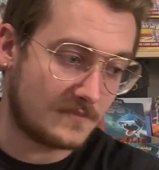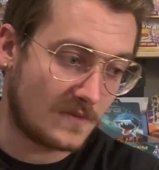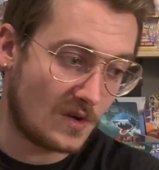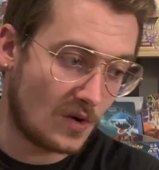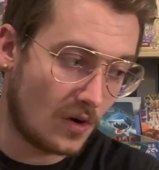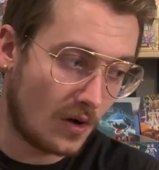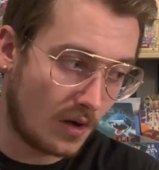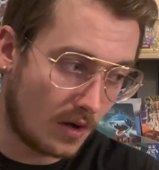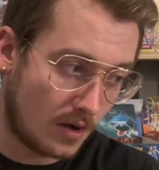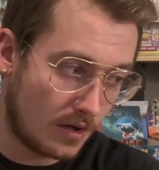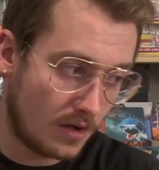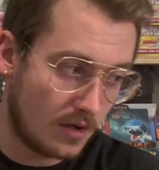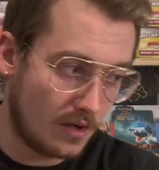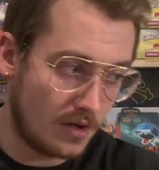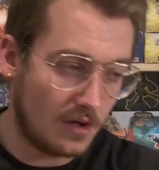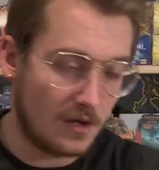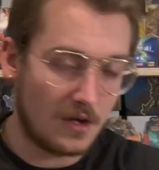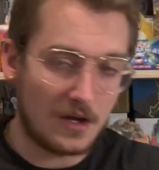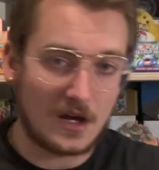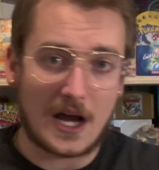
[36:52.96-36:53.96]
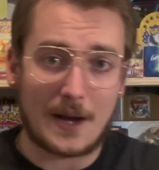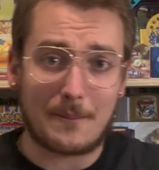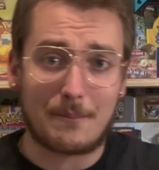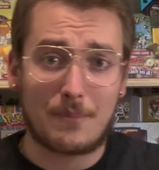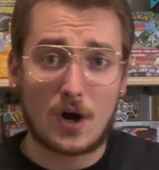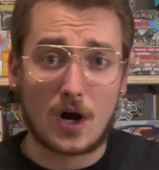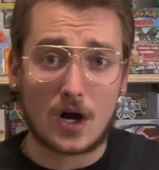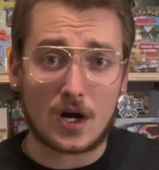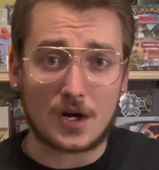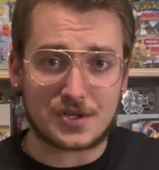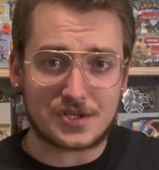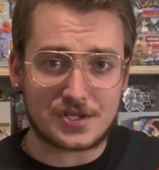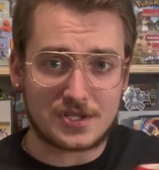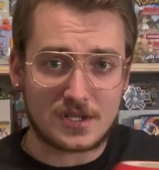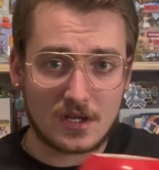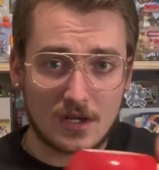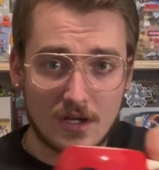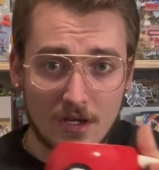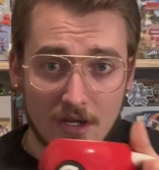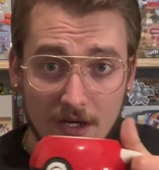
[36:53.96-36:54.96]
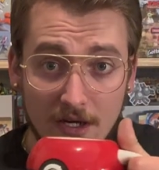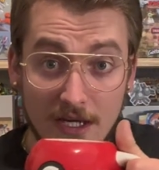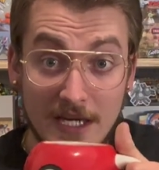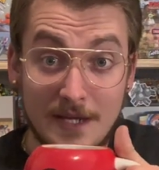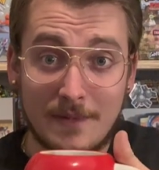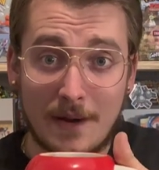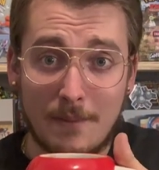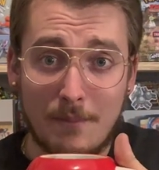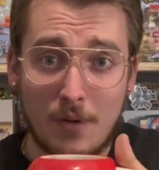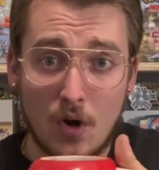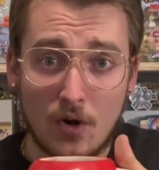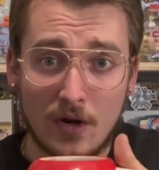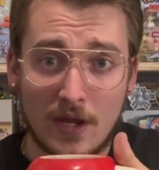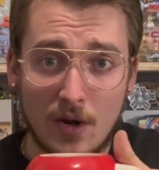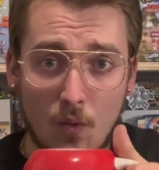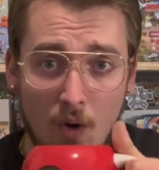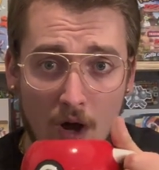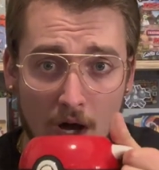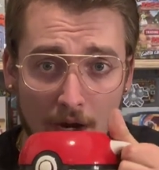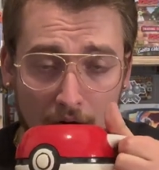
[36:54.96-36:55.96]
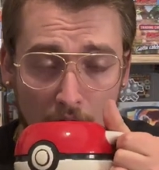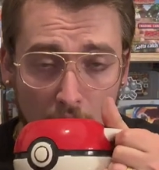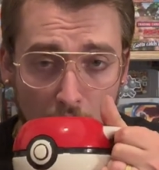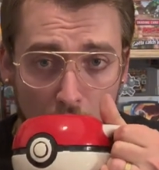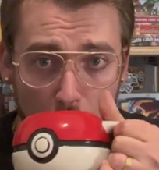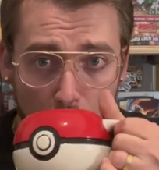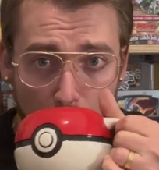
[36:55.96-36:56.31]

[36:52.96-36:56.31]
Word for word: Oh, I'm parched. Need my poke water.